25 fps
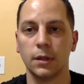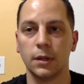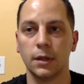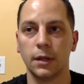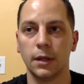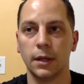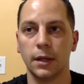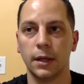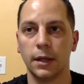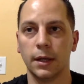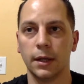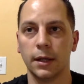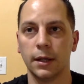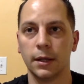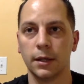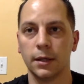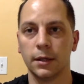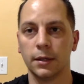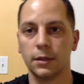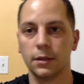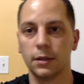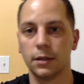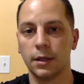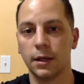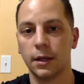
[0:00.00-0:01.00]

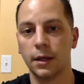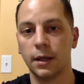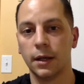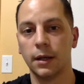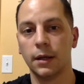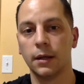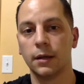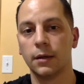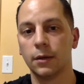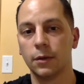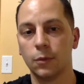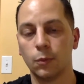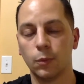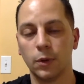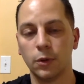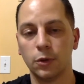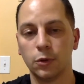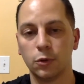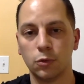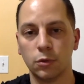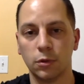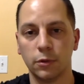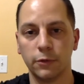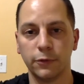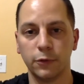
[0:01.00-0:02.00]
and went
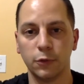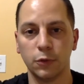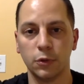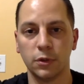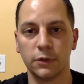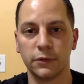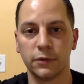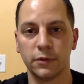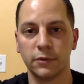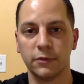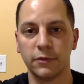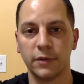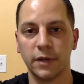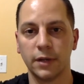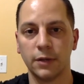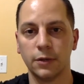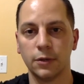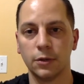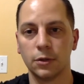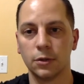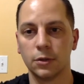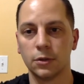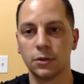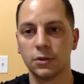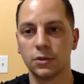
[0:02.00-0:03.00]
through a few different
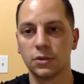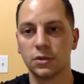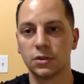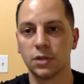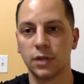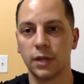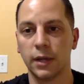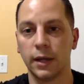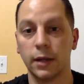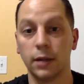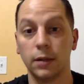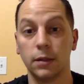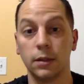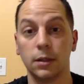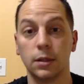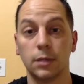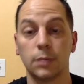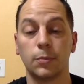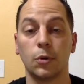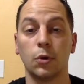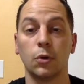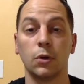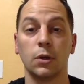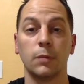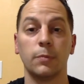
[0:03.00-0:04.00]
vendors, ended up
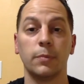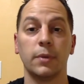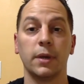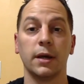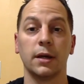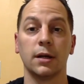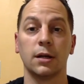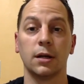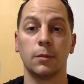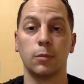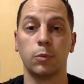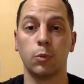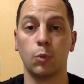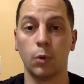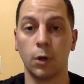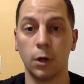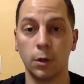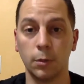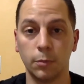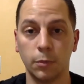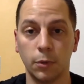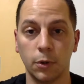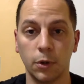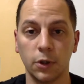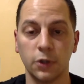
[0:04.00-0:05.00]
only picking up
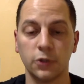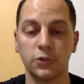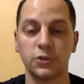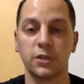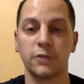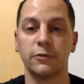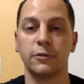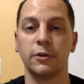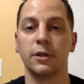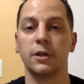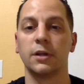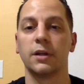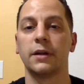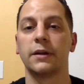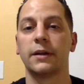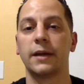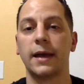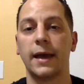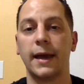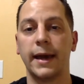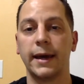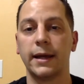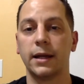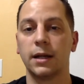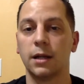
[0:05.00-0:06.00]
one book, so I figured I'd
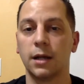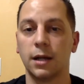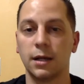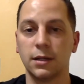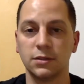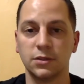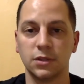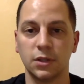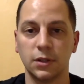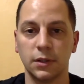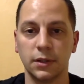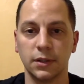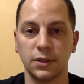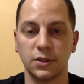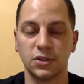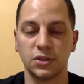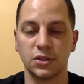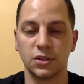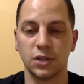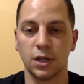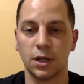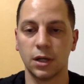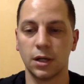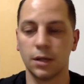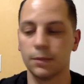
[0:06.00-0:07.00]
add it onto this,
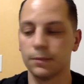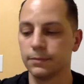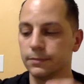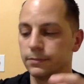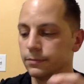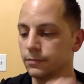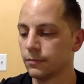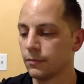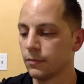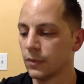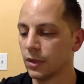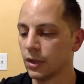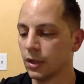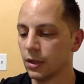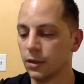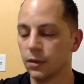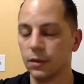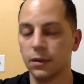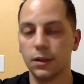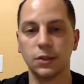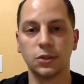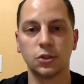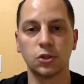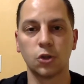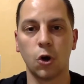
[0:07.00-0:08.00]

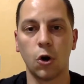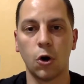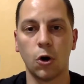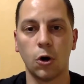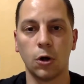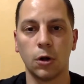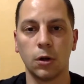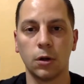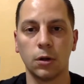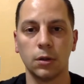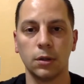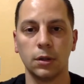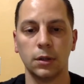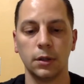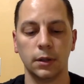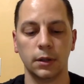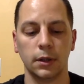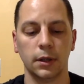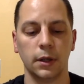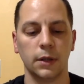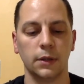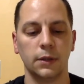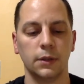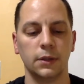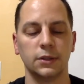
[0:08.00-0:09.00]
this haul,
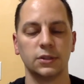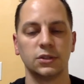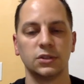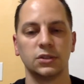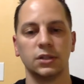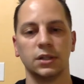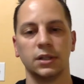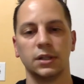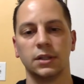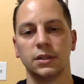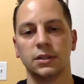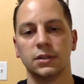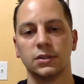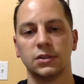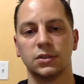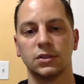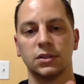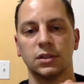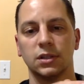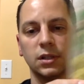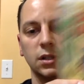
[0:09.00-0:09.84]
and this is